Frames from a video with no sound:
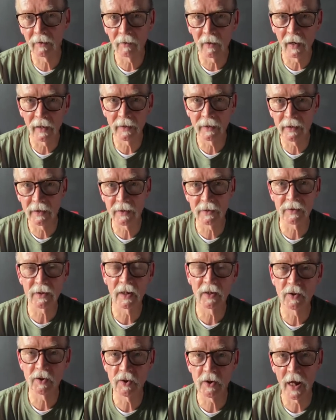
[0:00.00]
Riders
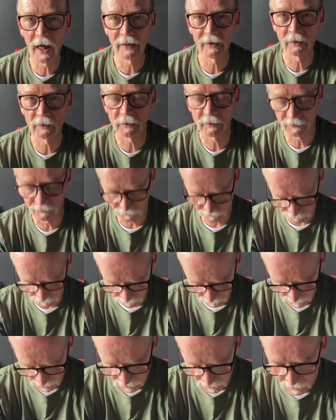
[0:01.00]
channel.
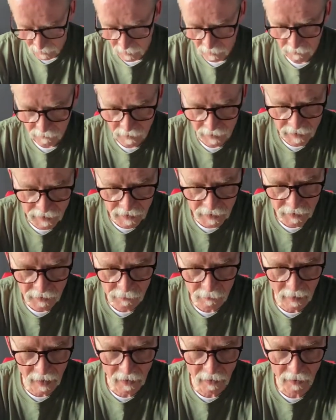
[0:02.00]
This is
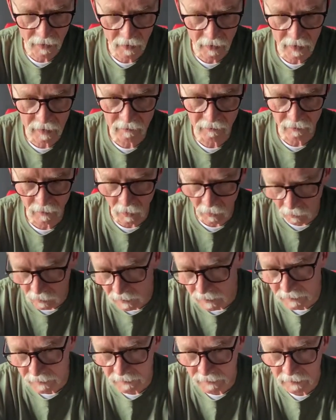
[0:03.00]
my third
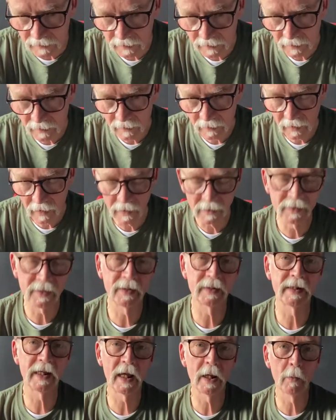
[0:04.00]
vlog and
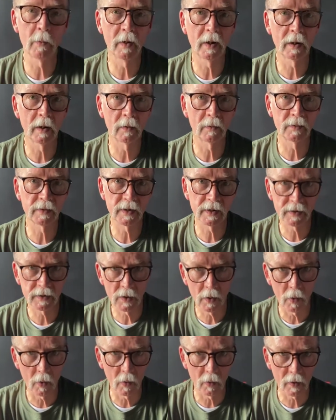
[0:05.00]
today we're going to
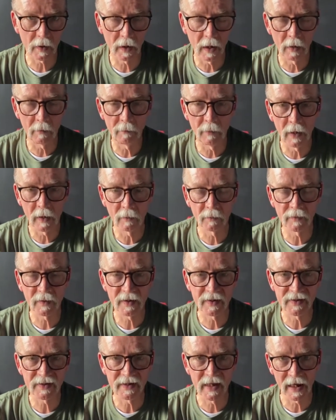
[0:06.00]
talk about
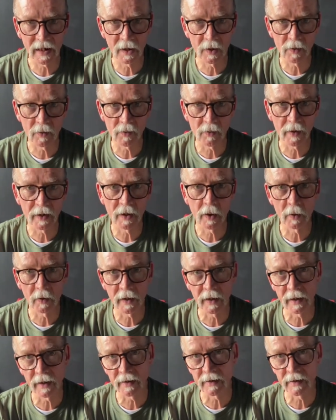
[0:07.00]
the secondary cooking